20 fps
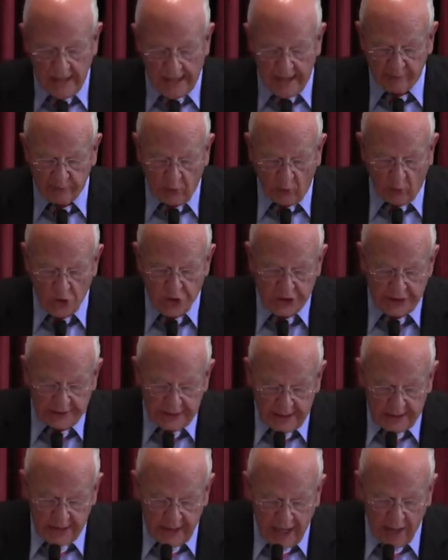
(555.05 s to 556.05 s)
Of course, he
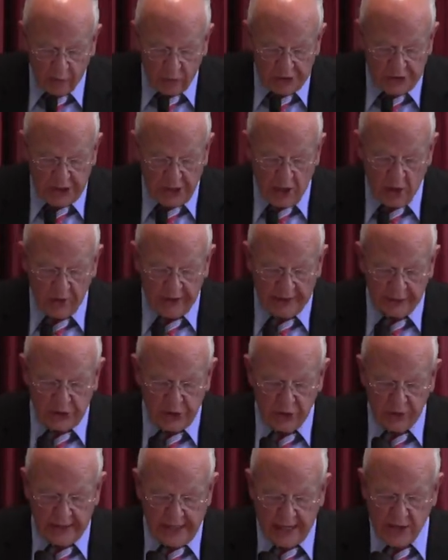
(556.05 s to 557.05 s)
did not return,
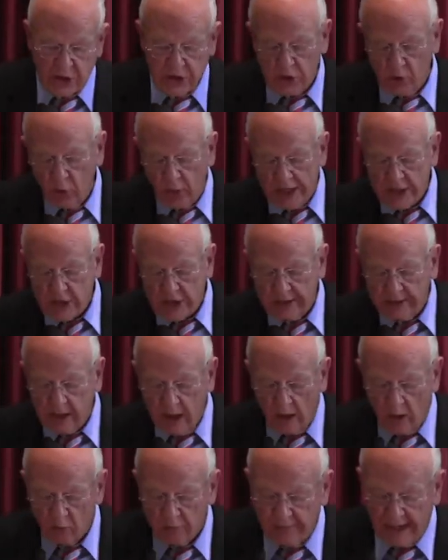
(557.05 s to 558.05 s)
and two days, two weeks had
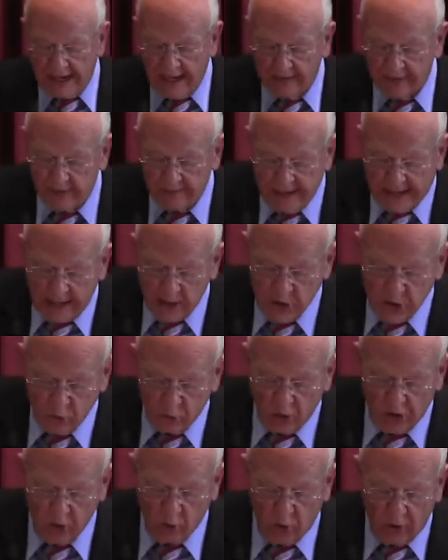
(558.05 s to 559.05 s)
gone by. The
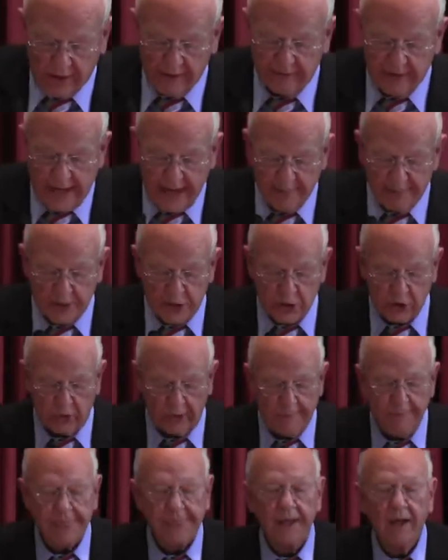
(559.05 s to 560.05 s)
manager wondered what had happened
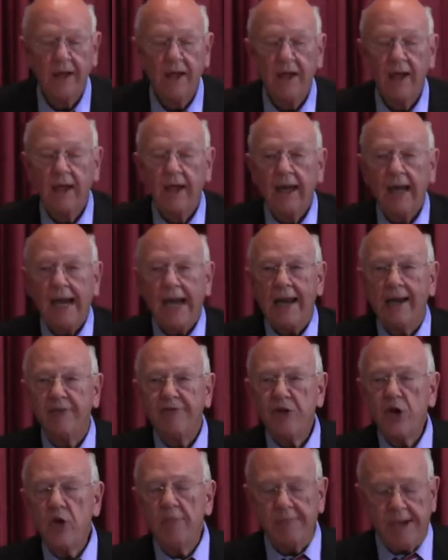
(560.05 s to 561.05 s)
to him.
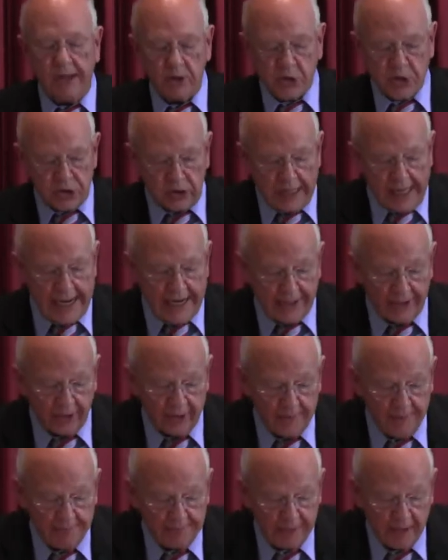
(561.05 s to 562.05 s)
And a few months
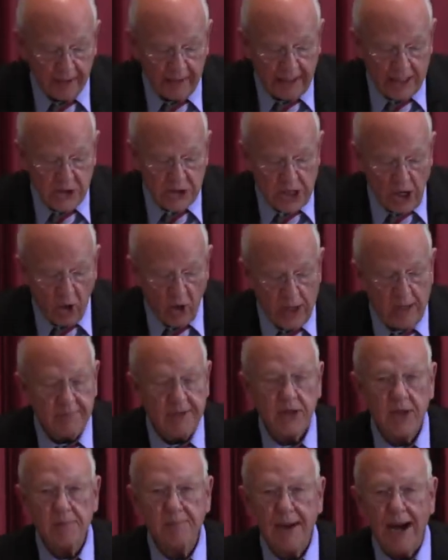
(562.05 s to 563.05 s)
later, he saw
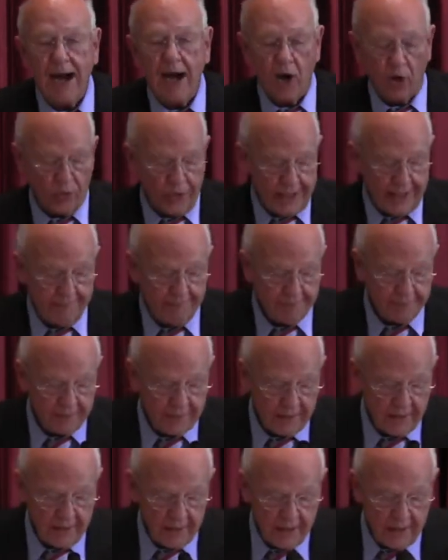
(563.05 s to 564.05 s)
him in the Bowery.
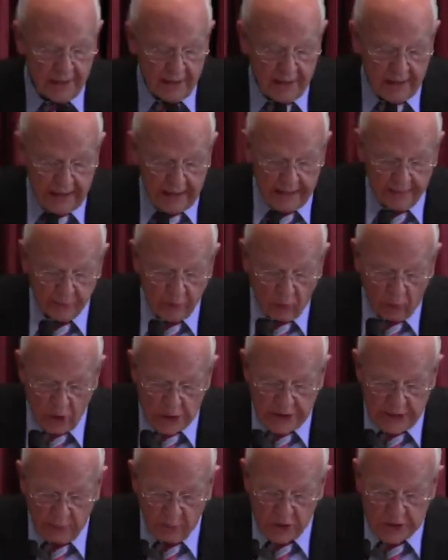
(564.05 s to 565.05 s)
And of
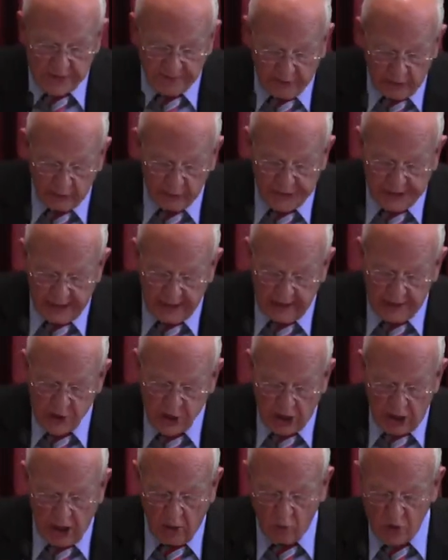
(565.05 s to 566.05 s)
course, he was filthy,
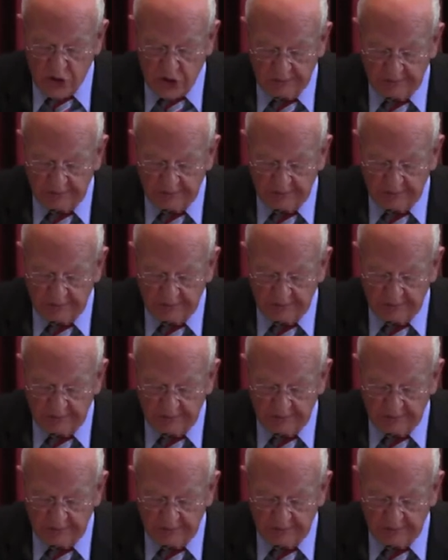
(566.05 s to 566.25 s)
his hair